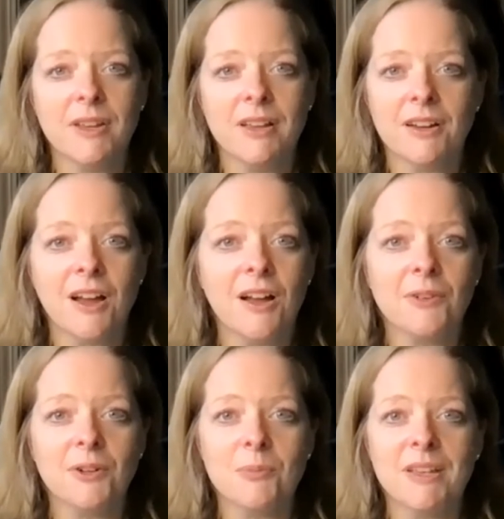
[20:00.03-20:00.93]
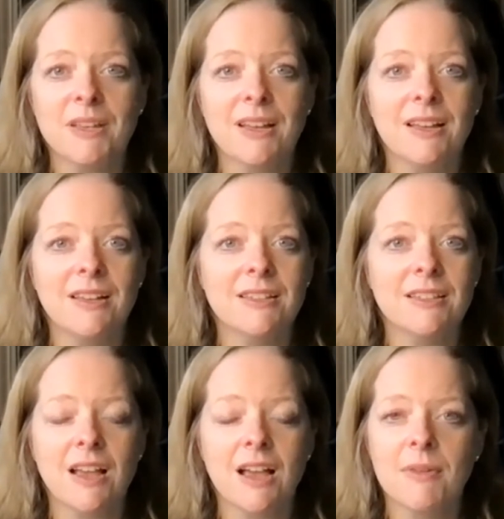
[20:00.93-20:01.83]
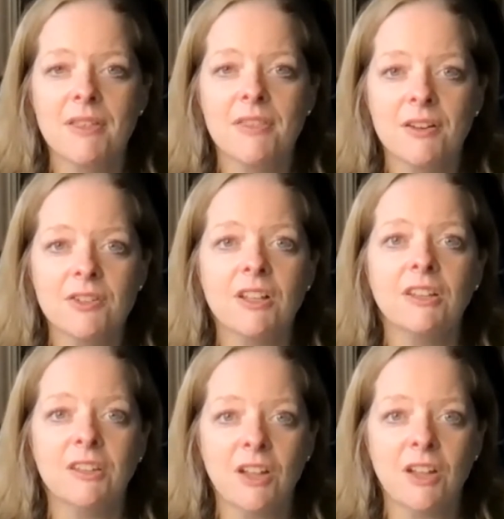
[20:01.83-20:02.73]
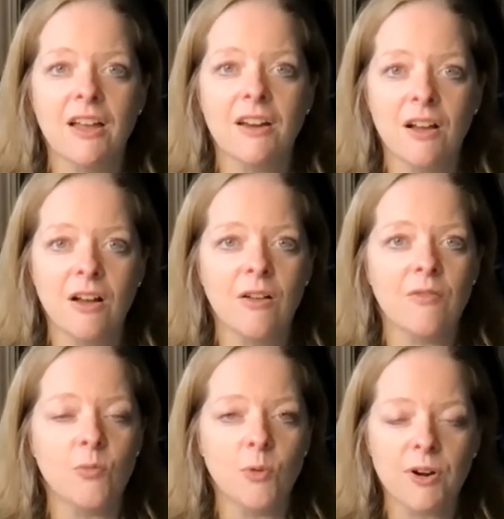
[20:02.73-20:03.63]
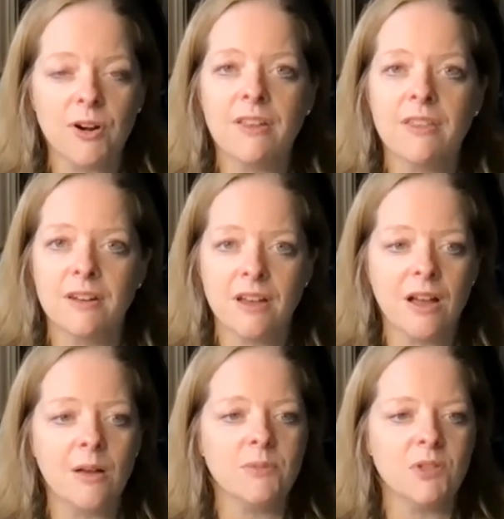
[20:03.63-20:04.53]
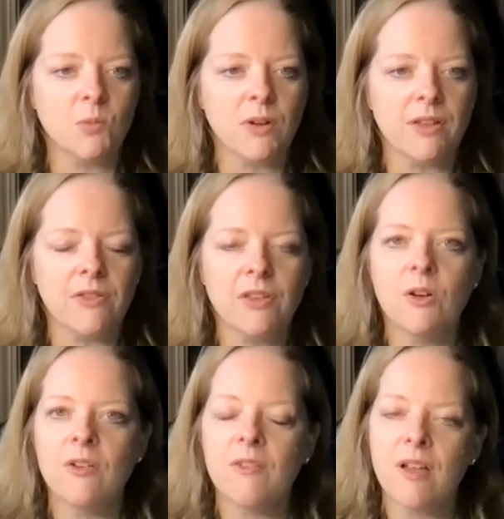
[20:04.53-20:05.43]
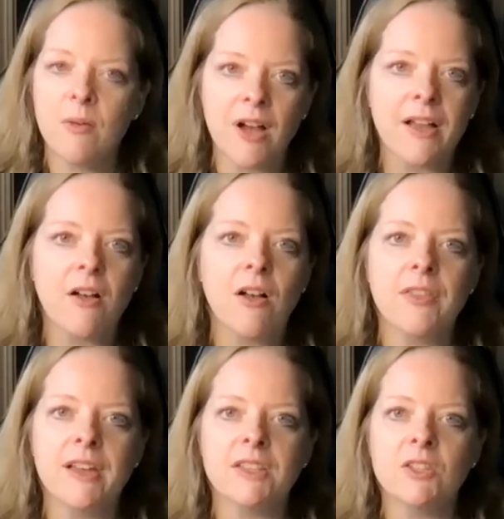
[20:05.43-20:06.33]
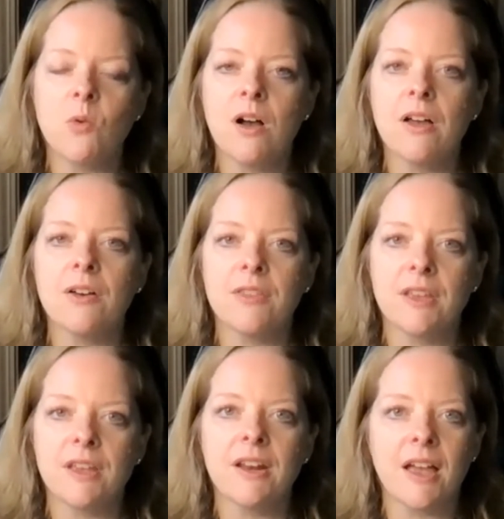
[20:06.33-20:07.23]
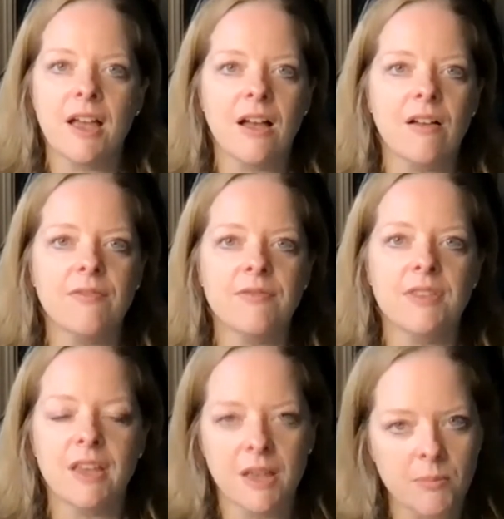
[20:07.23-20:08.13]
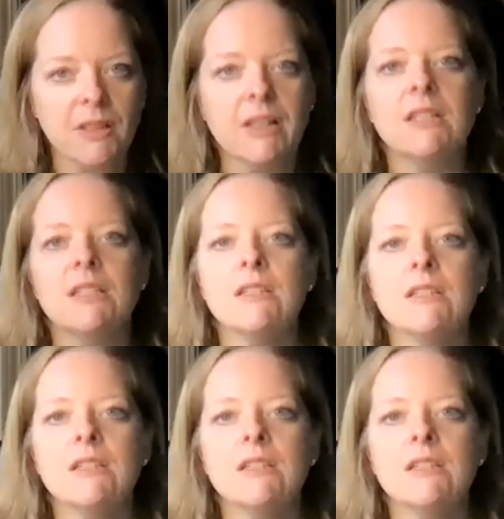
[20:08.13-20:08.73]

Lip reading: we uncovered because, I mean, there's a lot of worry that comes with, if I call that squad, are they going to have the ambulance